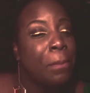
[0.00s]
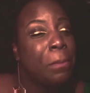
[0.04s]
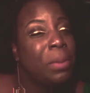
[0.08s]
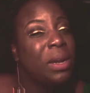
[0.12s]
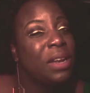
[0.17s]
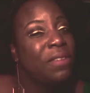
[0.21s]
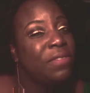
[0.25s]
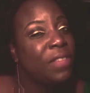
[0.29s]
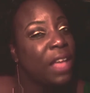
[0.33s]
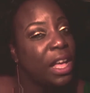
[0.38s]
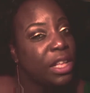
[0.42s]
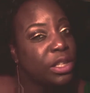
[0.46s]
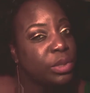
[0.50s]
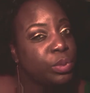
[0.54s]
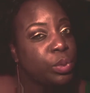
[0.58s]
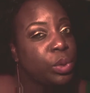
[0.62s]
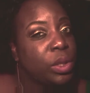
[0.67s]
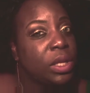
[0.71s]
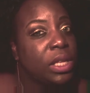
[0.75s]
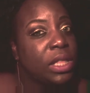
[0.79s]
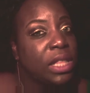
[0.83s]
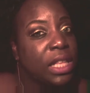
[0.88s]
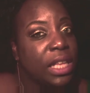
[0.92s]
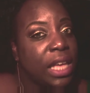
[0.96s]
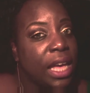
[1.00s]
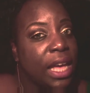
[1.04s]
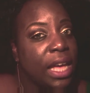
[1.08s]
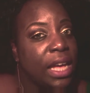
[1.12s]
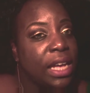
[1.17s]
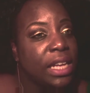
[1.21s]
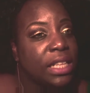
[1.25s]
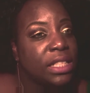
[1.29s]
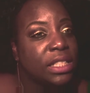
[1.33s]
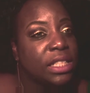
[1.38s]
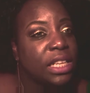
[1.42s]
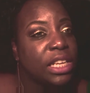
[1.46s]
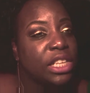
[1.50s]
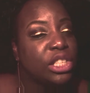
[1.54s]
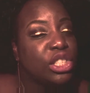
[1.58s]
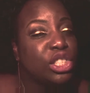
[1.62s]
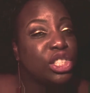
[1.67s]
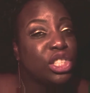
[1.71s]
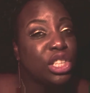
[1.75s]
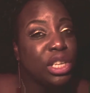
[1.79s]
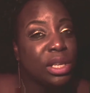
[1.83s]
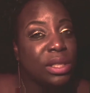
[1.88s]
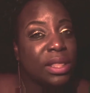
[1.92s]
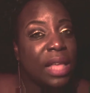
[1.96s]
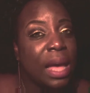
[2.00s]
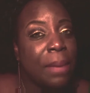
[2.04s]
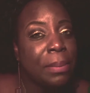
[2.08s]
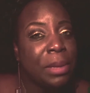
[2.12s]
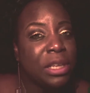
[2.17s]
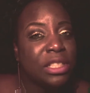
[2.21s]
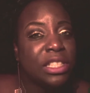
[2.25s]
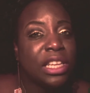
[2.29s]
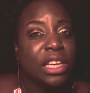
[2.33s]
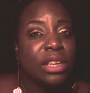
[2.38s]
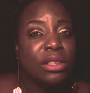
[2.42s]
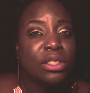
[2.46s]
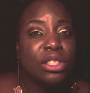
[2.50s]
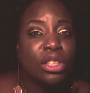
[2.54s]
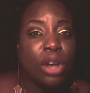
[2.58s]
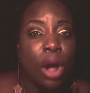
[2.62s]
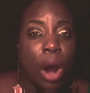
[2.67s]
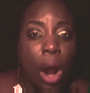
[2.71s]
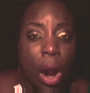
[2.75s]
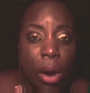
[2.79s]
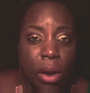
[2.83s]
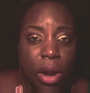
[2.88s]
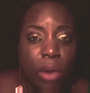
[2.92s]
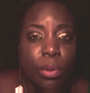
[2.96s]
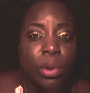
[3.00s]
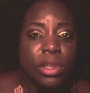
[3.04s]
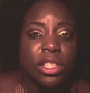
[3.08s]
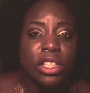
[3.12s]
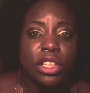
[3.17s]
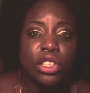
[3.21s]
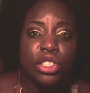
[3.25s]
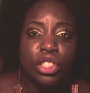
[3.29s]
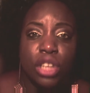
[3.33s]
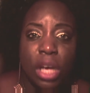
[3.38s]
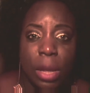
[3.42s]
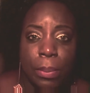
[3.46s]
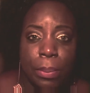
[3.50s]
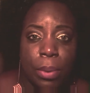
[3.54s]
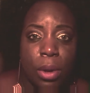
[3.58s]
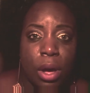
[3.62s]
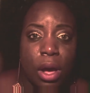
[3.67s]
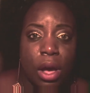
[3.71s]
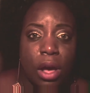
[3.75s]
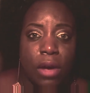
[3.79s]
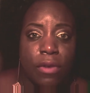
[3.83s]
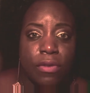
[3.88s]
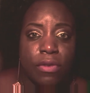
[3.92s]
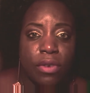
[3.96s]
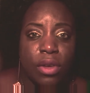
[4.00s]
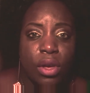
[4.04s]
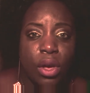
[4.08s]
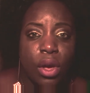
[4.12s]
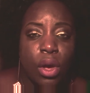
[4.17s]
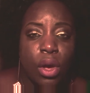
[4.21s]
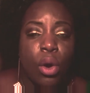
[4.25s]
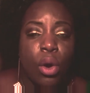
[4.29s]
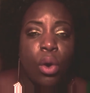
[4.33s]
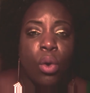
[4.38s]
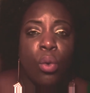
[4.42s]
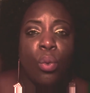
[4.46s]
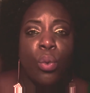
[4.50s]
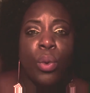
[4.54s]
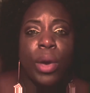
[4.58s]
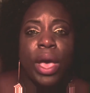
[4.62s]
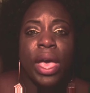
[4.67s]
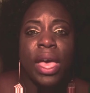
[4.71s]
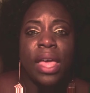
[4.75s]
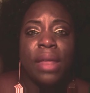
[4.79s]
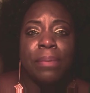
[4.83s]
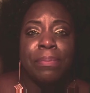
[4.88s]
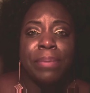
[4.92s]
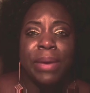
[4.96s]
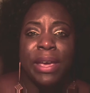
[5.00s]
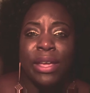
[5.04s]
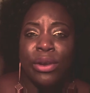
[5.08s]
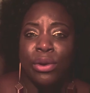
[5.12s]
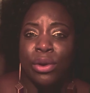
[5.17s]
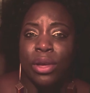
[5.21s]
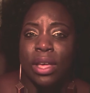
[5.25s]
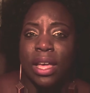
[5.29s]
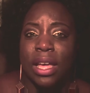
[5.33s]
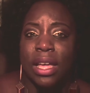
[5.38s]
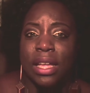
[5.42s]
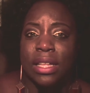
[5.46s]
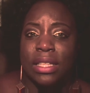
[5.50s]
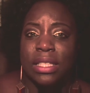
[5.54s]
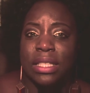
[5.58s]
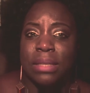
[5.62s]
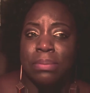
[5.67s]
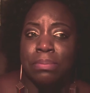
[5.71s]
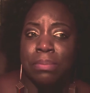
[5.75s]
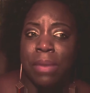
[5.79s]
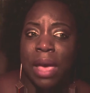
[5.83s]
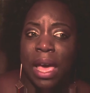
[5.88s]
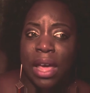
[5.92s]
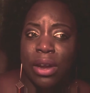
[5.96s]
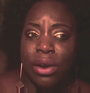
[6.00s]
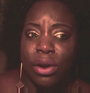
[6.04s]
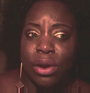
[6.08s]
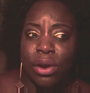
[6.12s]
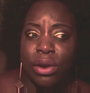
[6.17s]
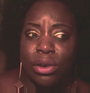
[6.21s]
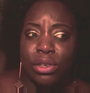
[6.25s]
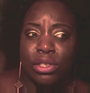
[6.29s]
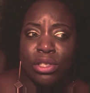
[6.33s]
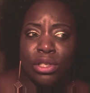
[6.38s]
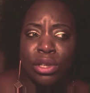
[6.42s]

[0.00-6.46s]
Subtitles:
but if that's really the case, and that means that Tara was a jump off when Peter Gunz met her.